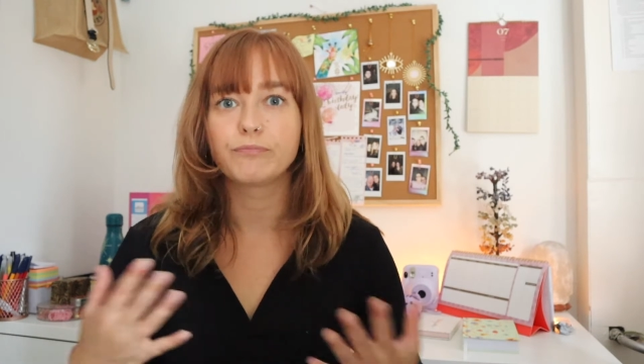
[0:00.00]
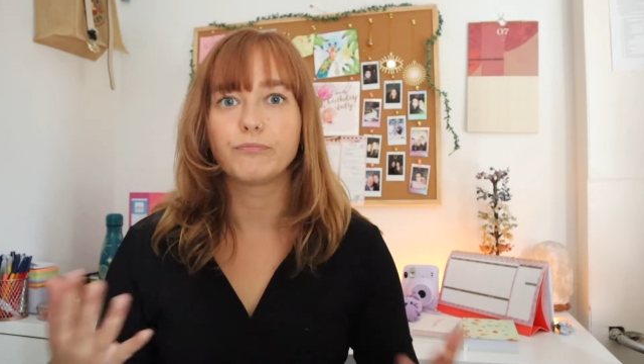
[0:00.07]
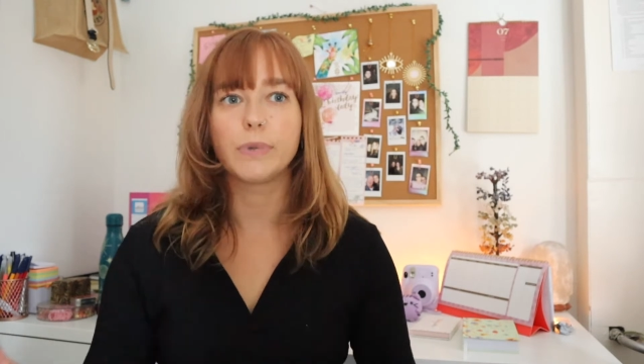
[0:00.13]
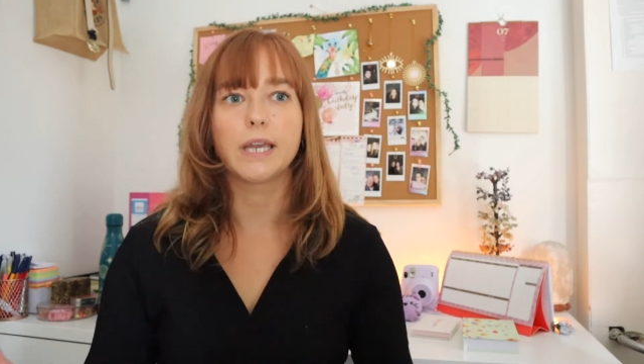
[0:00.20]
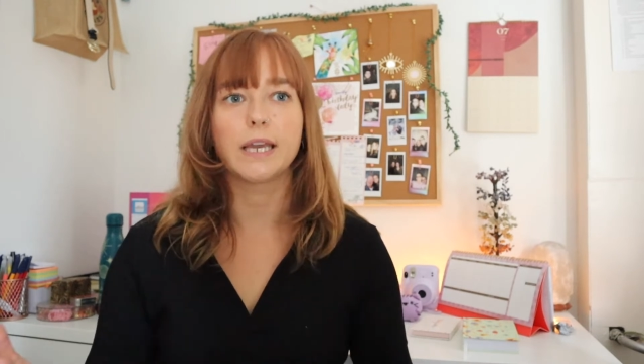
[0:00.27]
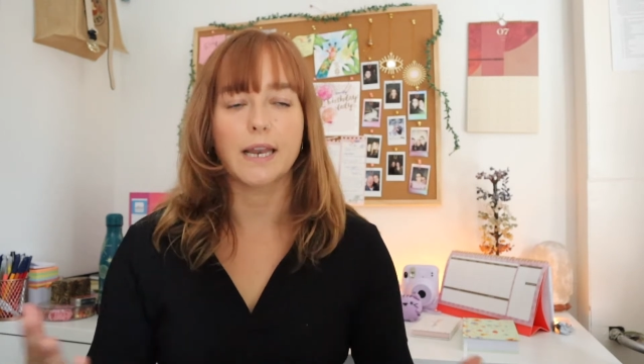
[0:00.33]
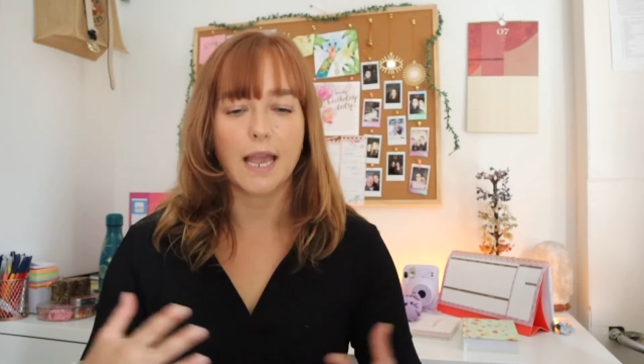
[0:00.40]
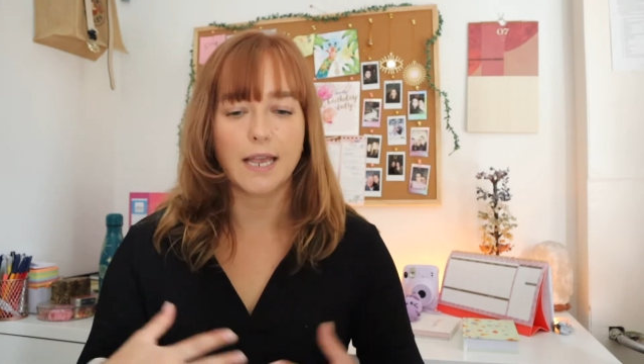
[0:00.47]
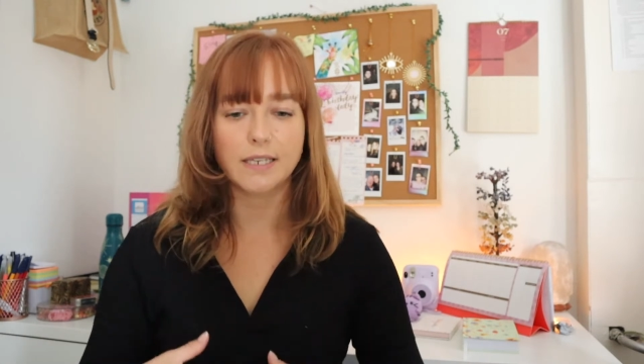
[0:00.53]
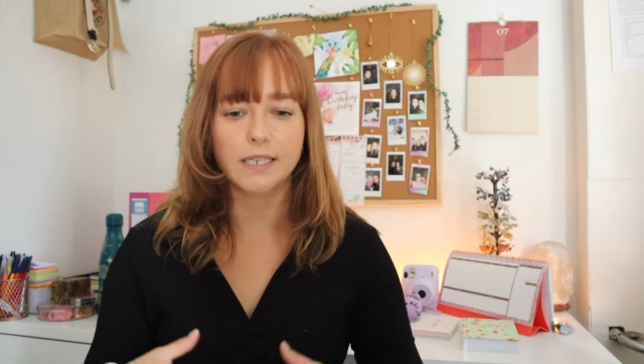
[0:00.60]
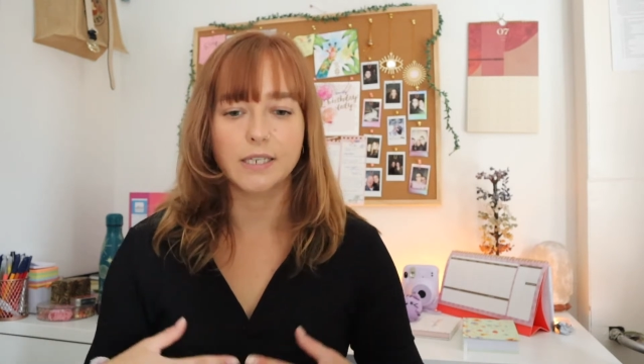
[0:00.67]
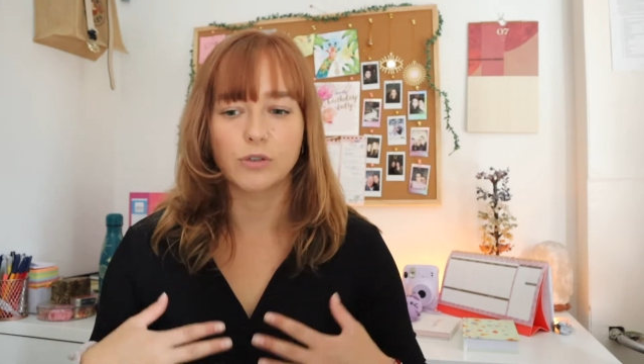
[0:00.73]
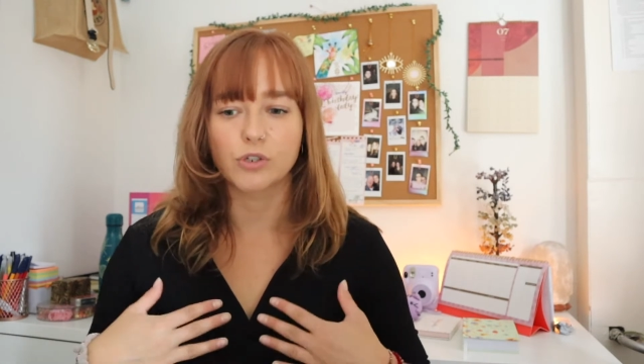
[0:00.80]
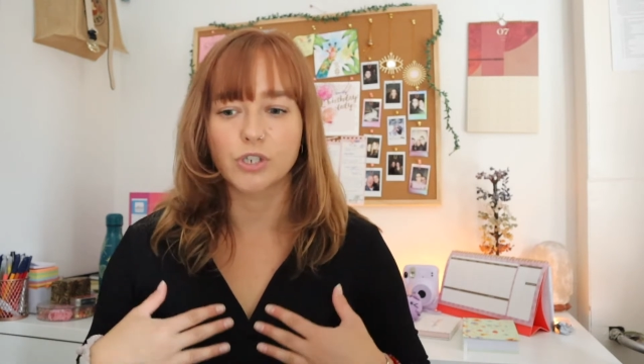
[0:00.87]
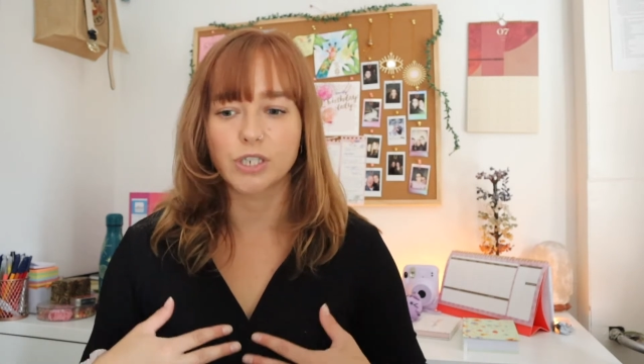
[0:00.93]
Begin
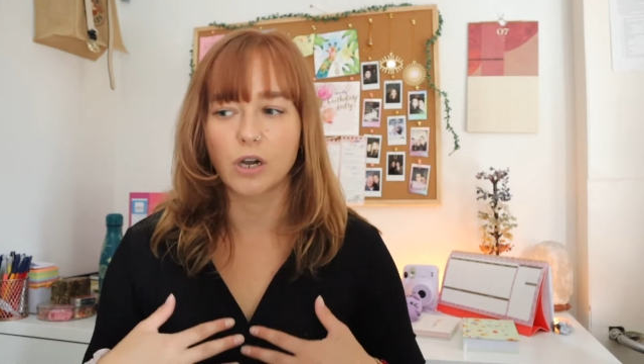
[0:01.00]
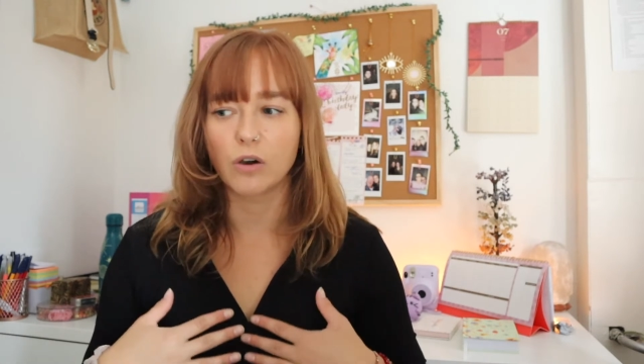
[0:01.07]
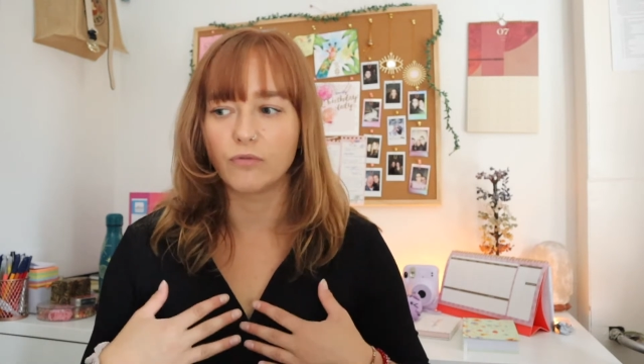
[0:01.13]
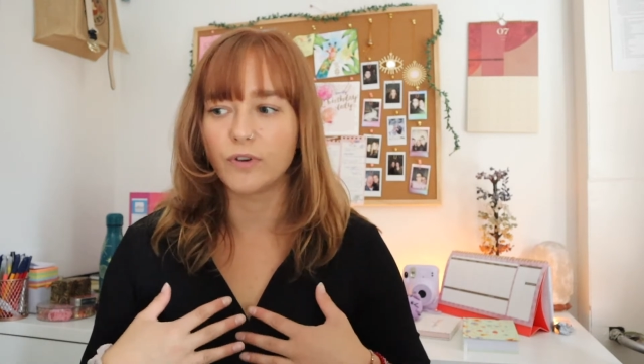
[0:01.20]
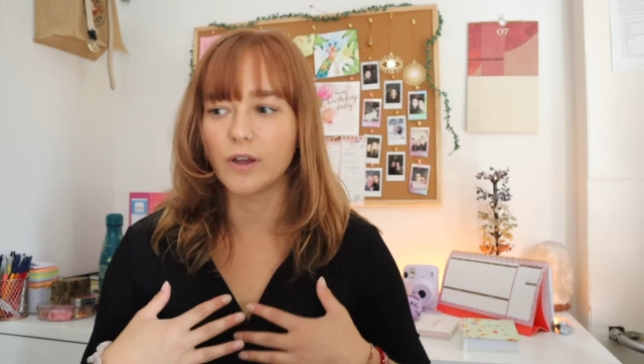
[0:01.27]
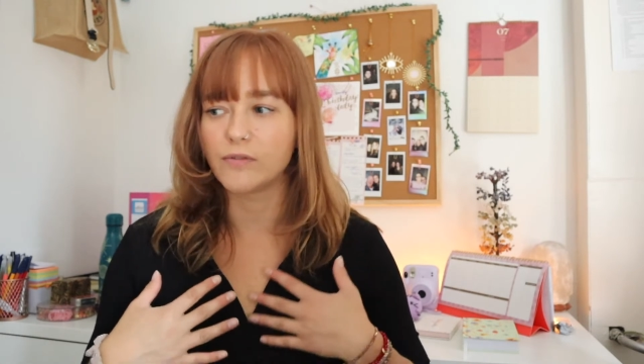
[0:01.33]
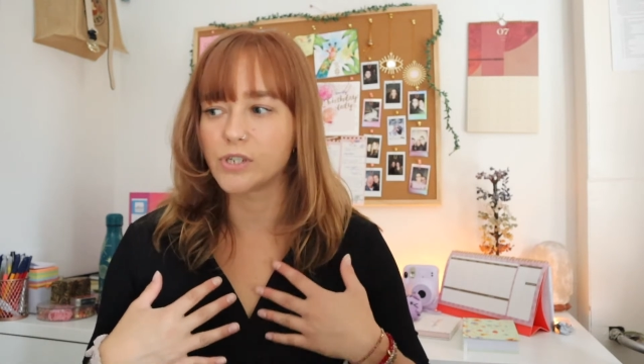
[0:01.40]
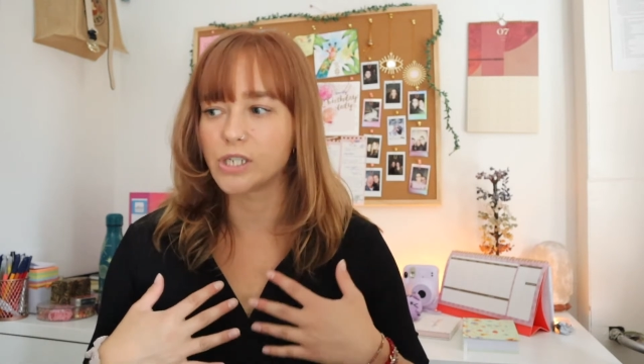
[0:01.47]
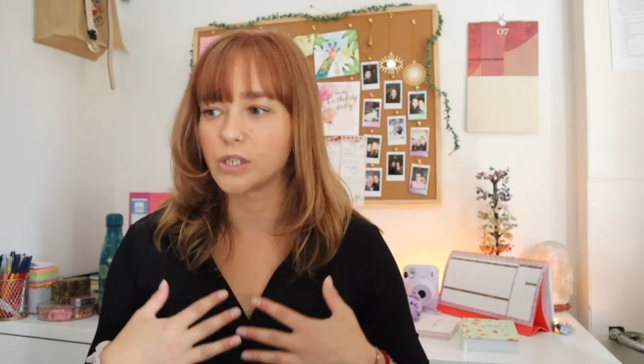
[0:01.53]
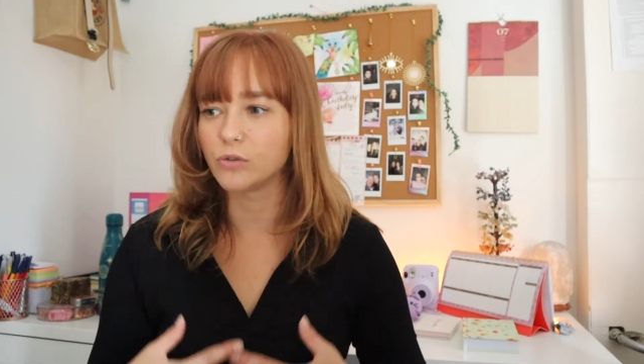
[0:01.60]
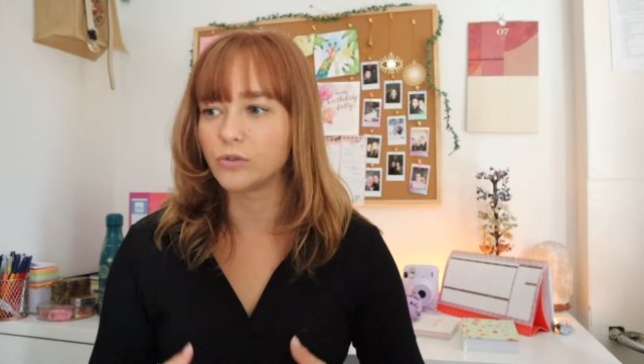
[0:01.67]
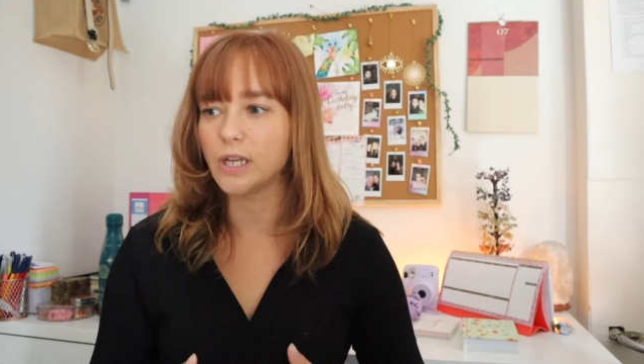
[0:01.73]
asking yourself every single